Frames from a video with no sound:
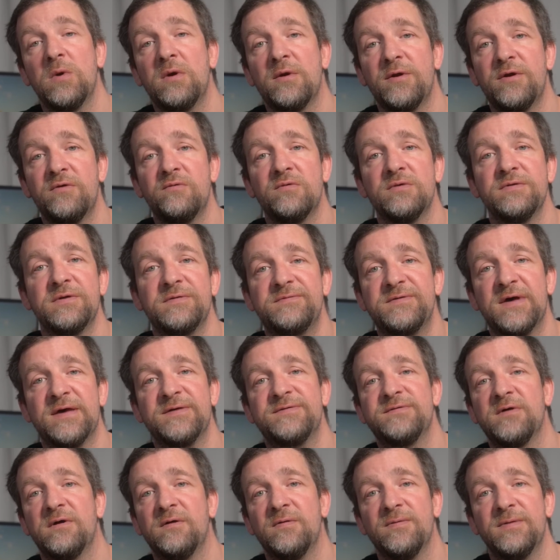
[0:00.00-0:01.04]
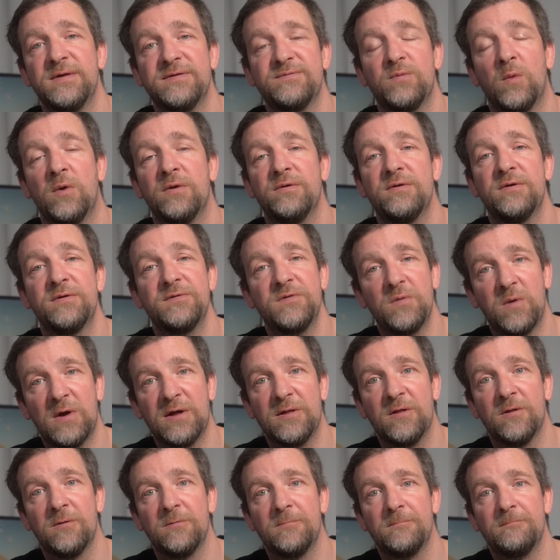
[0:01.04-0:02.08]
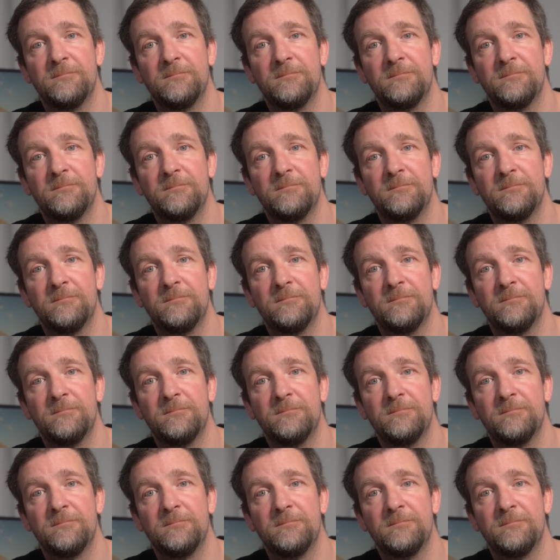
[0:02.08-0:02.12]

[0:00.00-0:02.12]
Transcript: going to run the test on this one as well.